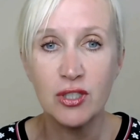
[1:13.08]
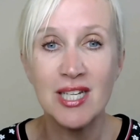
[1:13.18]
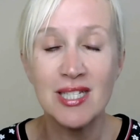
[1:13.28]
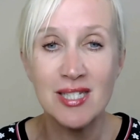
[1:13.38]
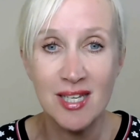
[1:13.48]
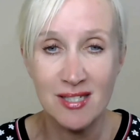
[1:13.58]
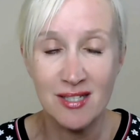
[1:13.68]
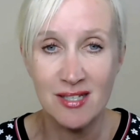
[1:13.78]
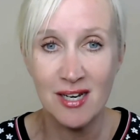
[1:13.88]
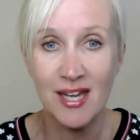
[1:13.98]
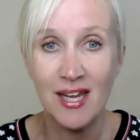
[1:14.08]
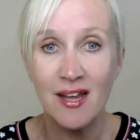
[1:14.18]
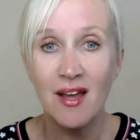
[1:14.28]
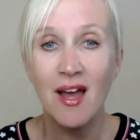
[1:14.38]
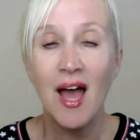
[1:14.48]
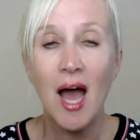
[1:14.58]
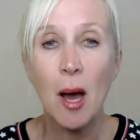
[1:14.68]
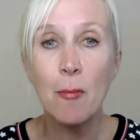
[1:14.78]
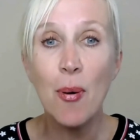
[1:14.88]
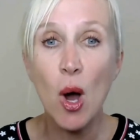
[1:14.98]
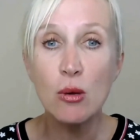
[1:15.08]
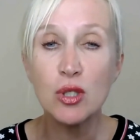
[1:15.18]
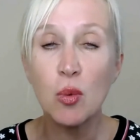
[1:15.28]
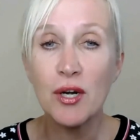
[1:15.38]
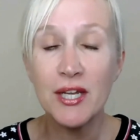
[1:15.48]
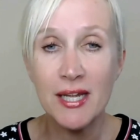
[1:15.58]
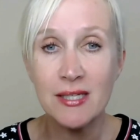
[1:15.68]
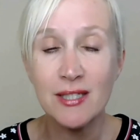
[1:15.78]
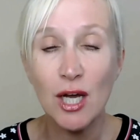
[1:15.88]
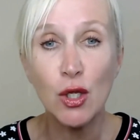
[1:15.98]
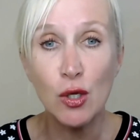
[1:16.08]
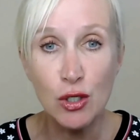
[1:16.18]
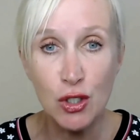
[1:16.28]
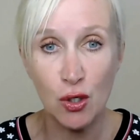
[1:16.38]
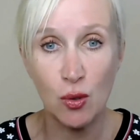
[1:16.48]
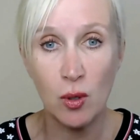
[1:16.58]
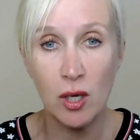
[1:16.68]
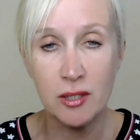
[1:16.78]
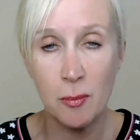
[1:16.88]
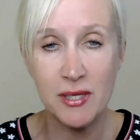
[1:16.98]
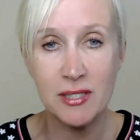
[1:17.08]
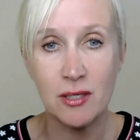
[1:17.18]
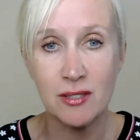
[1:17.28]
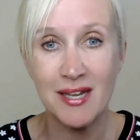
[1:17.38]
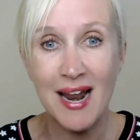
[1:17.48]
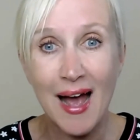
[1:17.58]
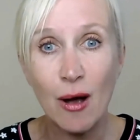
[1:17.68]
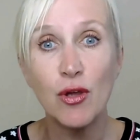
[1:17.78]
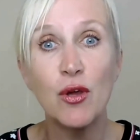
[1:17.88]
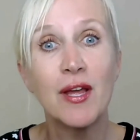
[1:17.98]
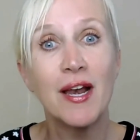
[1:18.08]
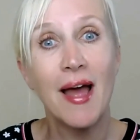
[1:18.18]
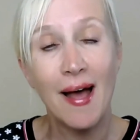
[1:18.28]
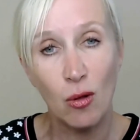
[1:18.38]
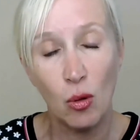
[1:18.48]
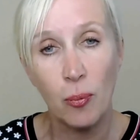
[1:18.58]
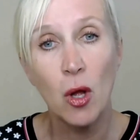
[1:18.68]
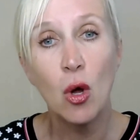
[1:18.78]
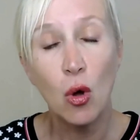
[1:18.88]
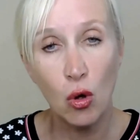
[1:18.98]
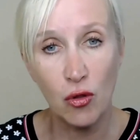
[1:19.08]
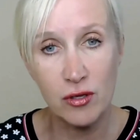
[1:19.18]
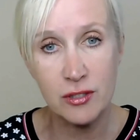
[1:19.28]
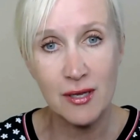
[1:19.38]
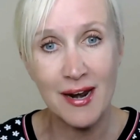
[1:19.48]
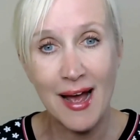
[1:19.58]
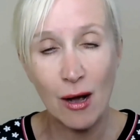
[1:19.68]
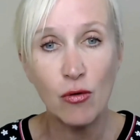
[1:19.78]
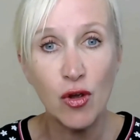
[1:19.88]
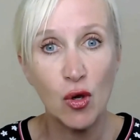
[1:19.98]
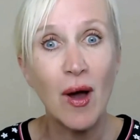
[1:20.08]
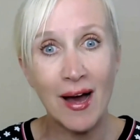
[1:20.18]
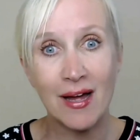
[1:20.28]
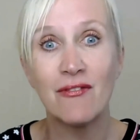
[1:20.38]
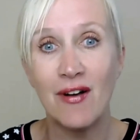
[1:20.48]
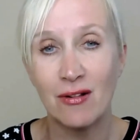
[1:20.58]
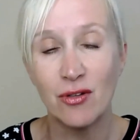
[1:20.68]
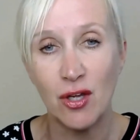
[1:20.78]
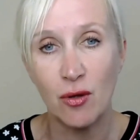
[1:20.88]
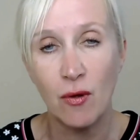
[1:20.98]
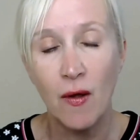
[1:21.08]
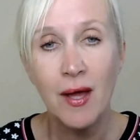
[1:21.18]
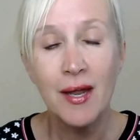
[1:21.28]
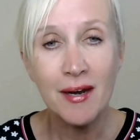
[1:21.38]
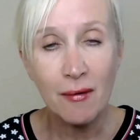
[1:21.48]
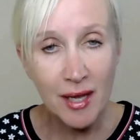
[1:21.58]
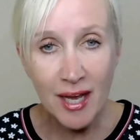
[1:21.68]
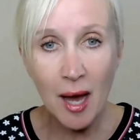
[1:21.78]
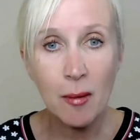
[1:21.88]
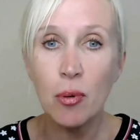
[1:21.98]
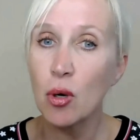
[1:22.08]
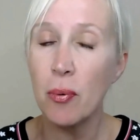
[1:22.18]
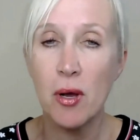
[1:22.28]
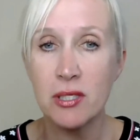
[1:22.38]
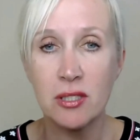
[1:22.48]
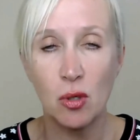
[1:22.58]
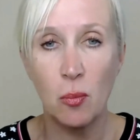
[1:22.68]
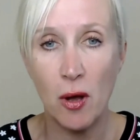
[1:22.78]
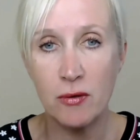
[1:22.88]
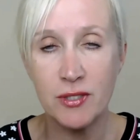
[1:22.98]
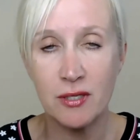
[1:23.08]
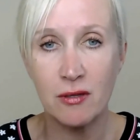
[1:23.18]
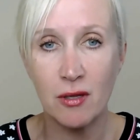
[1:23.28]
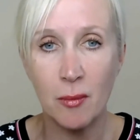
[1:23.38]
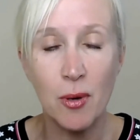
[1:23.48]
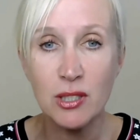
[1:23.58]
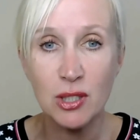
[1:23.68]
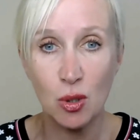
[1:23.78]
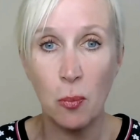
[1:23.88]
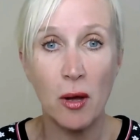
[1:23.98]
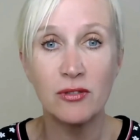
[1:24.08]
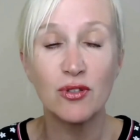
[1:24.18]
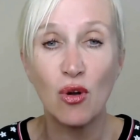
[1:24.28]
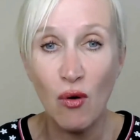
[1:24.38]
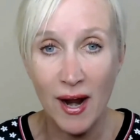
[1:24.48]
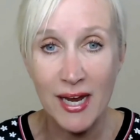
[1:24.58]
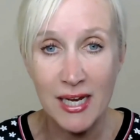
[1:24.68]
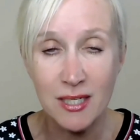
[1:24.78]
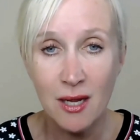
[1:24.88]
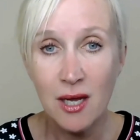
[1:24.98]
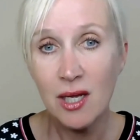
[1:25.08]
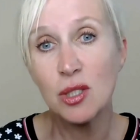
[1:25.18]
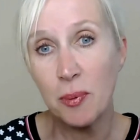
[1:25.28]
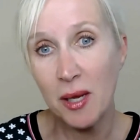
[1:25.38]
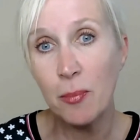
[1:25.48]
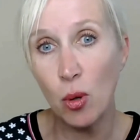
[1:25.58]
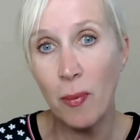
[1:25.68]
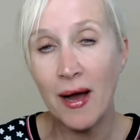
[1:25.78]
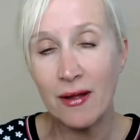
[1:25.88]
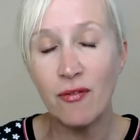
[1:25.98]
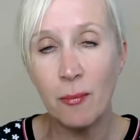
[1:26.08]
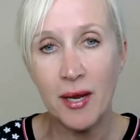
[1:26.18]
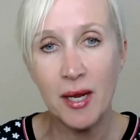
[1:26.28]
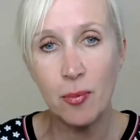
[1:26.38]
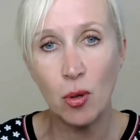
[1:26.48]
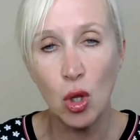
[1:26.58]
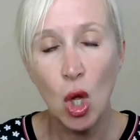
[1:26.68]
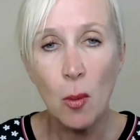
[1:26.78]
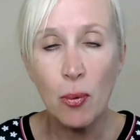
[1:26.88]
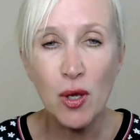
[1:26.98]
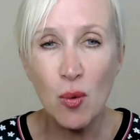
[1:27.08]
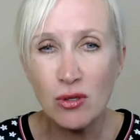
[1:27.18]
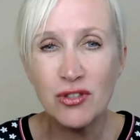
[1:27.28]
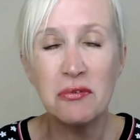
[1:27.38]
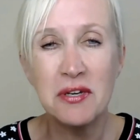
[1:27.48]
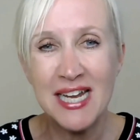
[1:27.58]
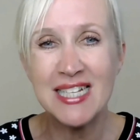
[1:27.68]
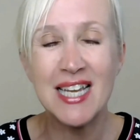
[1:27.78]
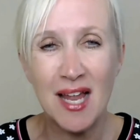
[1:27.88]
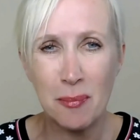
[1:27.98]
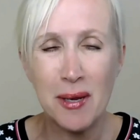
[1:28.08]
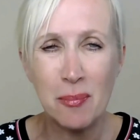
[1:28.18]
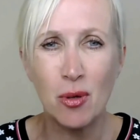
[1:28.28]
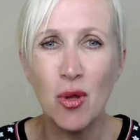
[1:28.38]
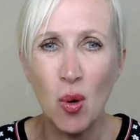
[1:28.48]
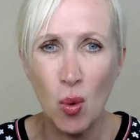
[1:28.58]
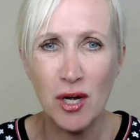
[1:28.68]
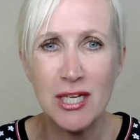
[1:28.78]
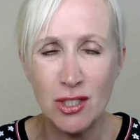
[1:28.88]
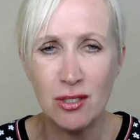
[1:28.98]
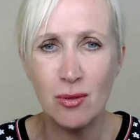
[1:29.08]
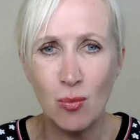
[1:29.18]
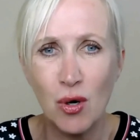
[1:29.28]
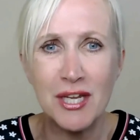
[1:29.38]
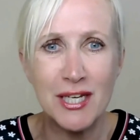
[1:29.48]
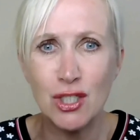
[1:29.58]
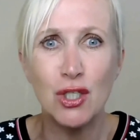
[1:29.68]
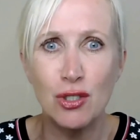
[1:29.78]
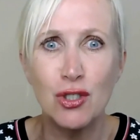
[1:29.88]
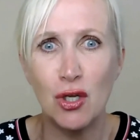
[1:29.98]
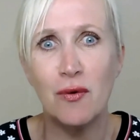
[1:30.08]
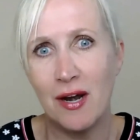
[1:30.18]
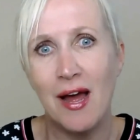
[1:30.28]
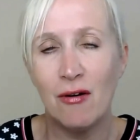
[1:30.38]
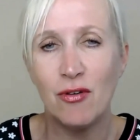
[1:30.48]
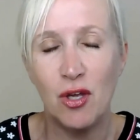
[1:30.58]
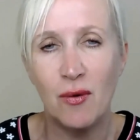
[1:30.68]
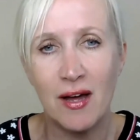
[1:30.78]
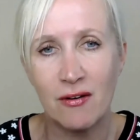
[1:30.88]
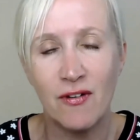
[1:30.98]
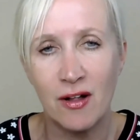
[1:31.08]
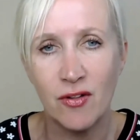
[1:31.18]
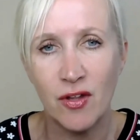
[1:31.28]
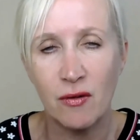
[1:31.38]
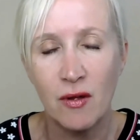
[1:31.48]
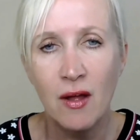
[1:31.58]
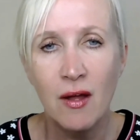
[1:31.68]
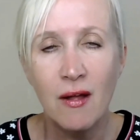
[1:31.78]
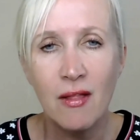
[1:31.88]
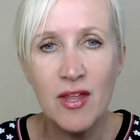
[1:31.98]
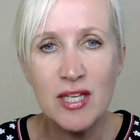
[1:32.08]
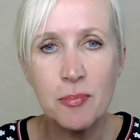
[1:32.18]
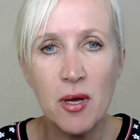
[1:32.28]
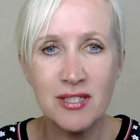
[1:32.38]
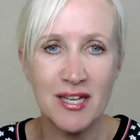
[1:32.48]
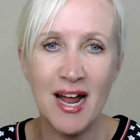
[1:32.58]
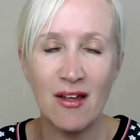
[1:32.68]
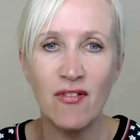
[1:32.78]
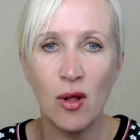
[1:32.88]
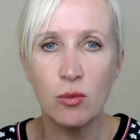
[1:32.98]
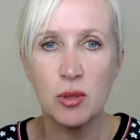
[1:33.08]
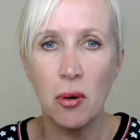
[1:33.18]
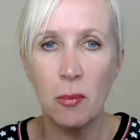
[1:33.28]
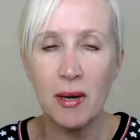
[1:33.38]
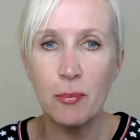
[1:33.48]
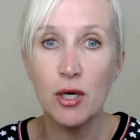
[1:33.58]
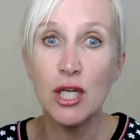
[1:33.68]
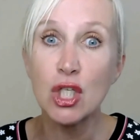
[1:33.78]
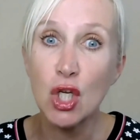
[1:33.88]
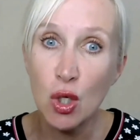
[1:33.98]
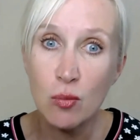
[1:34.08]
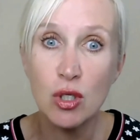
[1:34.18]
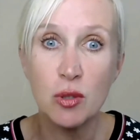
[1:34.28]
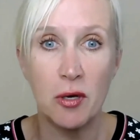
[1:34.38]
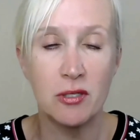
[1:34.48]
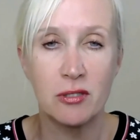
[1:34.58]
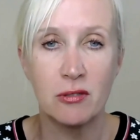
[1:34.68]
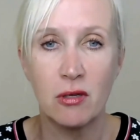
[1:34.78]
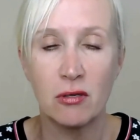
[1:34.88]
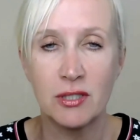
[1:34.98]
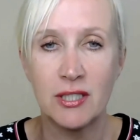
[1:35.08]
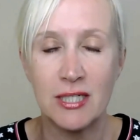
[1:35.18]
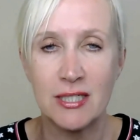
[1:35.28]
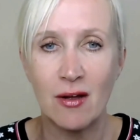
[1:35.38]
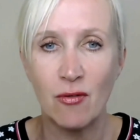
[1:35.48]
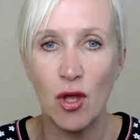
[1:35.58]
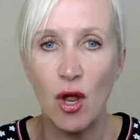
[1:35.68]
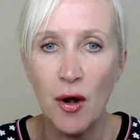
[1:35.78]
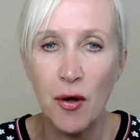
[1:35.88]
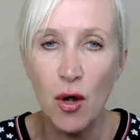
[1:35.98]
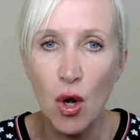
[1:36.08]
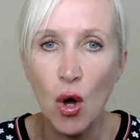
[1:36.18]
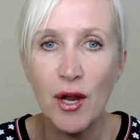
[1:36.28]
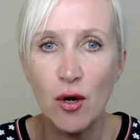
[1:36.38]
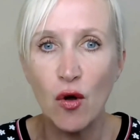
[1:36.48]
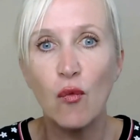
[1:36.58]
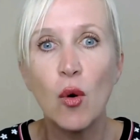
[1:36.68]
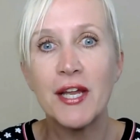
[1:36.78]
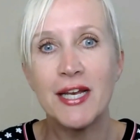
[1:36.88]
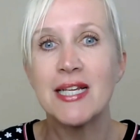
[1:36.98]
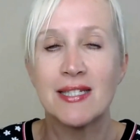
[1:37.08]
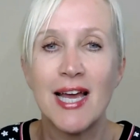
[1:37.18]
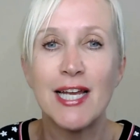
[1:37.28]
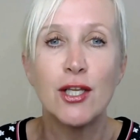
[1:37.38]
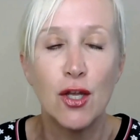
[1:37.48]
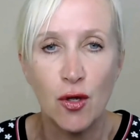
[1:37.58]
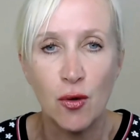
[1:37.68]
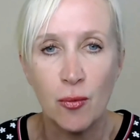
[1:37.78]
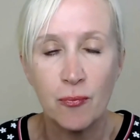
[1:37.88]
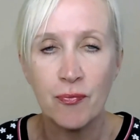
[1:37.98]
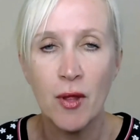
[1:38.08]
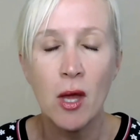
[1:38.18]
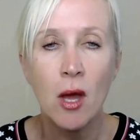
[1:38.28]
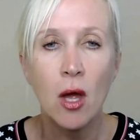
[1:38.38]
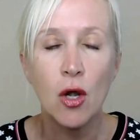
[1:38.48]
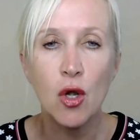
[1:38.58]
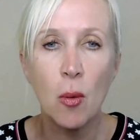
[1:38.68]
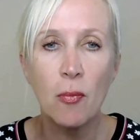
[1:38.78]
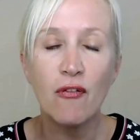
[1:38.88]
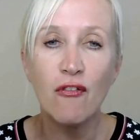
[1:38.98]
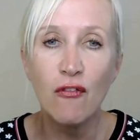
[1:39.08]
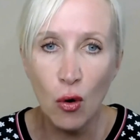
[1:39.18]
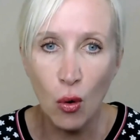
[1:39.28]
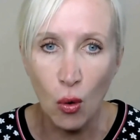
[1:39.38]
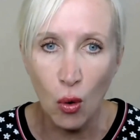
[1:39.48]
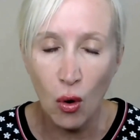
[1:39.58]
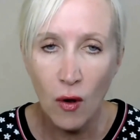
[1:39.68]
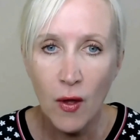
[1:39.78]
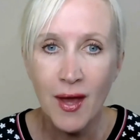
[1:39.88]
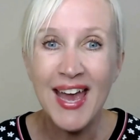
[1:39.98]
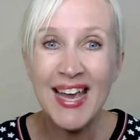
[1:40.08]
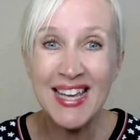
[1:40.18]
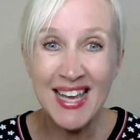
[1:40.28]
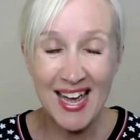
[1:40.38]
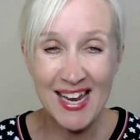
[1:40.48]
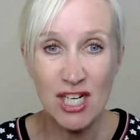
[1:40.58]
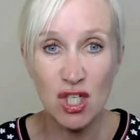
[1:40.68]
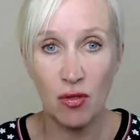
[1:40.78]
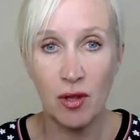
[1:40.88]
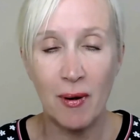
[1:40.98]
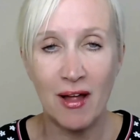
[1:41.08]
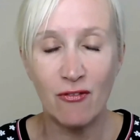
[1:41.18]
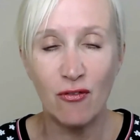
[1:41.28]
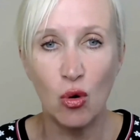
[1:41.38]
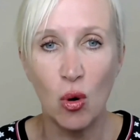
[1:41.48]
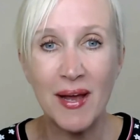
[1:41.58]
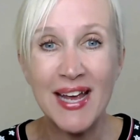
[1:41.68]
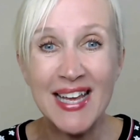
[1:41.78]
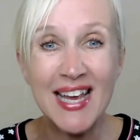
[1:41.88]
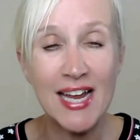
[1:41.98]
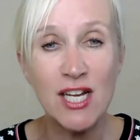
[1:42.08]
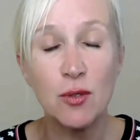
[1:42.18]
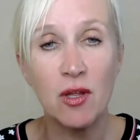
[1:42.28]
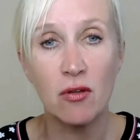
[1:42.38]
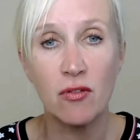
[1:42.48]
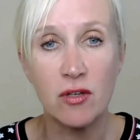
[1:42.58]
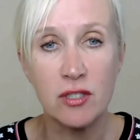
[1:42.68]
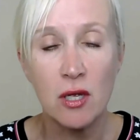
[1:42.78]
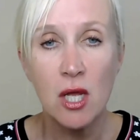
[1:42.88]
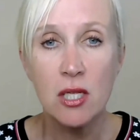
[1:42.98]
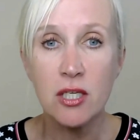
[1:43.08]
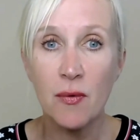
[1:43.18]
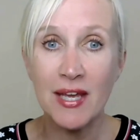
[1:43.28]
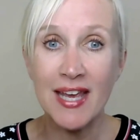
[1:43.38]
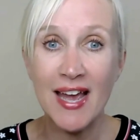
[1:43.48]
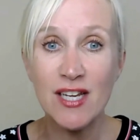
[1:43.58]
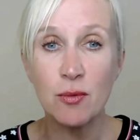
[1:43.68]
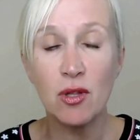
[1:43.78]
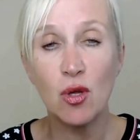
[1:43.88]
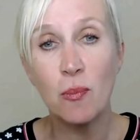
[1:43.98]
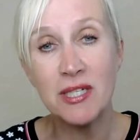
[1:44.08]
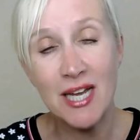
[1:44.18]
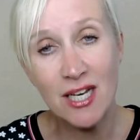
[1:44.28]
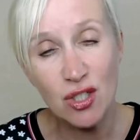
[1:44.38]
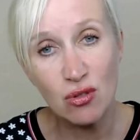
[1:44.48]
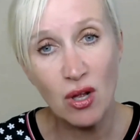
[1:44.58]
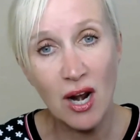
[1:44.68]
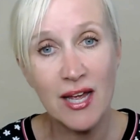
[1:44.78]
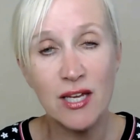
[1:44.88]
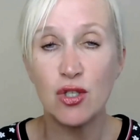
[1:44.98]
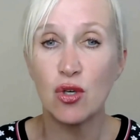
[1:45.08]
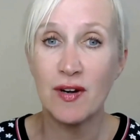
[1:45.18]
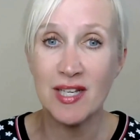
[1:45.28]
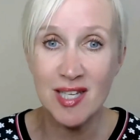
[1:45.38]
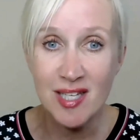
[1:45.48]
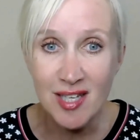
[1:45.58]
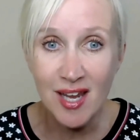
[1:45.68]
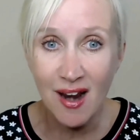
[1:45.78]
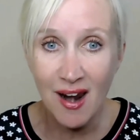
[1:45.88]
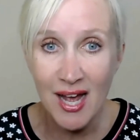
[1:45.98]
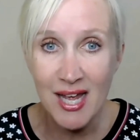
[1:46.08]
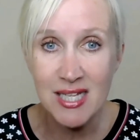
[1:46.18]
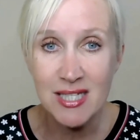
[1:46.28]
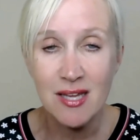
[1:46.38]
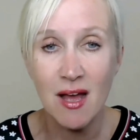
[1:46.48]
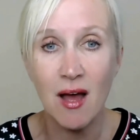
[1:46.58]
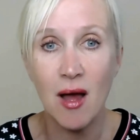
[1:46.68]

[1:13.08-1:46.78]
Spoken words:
consistently and post what it is that you do as a business and how you can help others and how you add value. Now, you can put personal posts in there. Personal posts are great because people buy from people, but you also need to let people know what it is you do and how you add value. This person, I felt, was probably putting too much personal content out there and not enough what it is they do. Number 4, engage on the platform, engage with others. So engage with your potential clients, your existing clients,